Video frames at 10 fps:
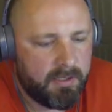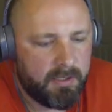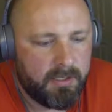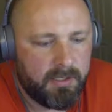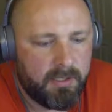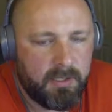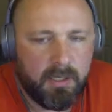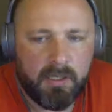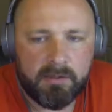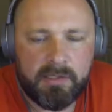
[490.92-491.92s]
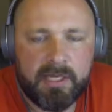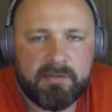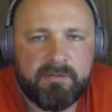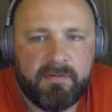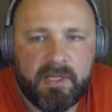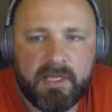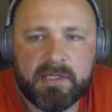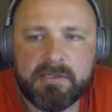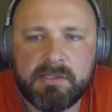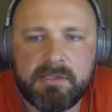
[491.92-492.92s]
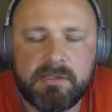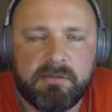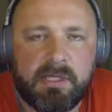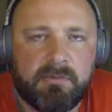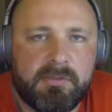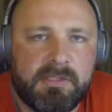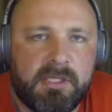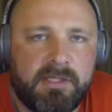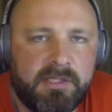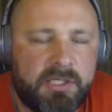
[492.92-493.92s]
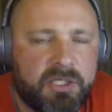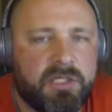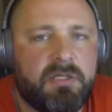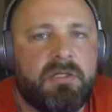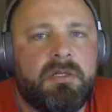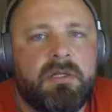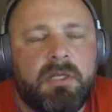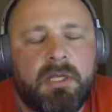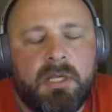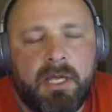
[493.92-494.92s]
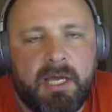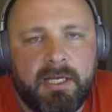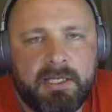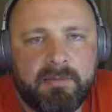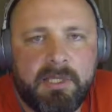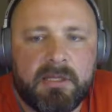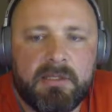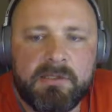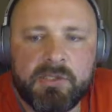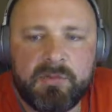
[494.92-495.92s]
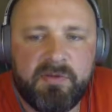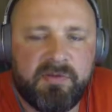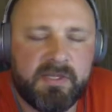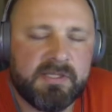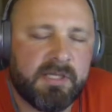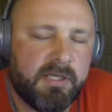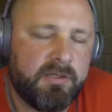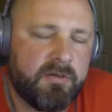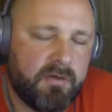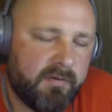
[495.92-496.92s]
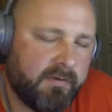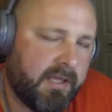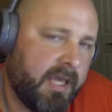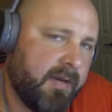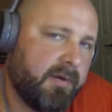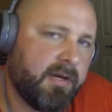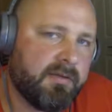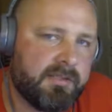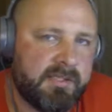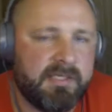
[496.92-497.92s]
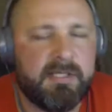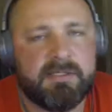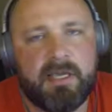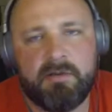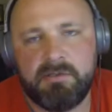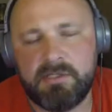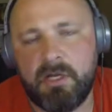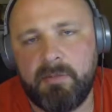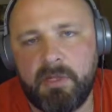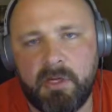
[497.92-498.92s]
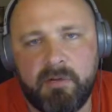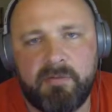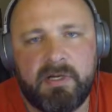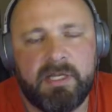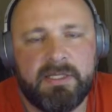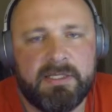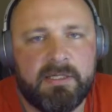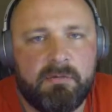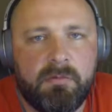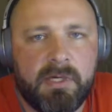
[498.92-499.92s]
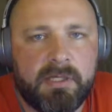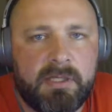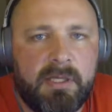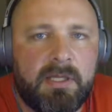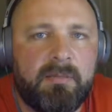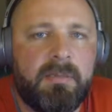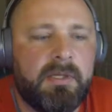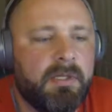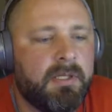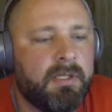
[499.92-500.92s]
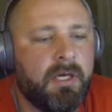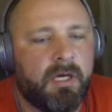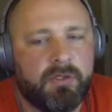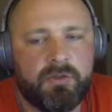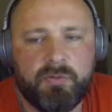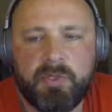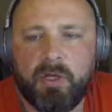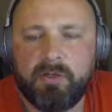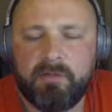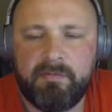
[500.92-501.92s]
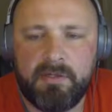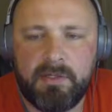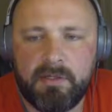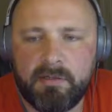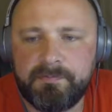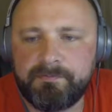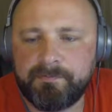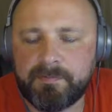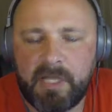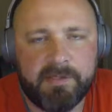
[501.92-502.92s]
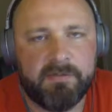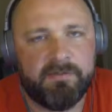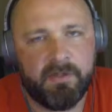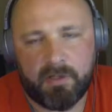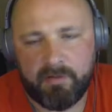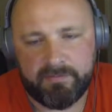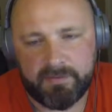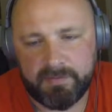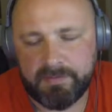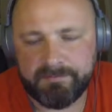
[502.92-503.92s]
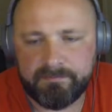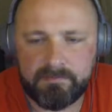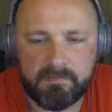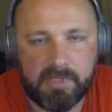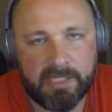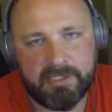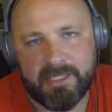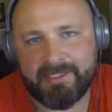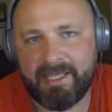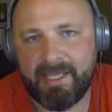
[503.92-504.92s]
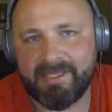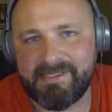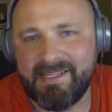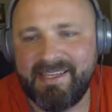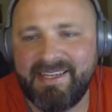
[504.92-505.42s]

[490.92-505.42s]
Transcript: uh, on that flex so that was additional item that needs to be fixed. I turned off the camera because the sales guy was coming over and I didn't want him uh, to be on the video. I didn't feel comfortable. Not yet, I guess.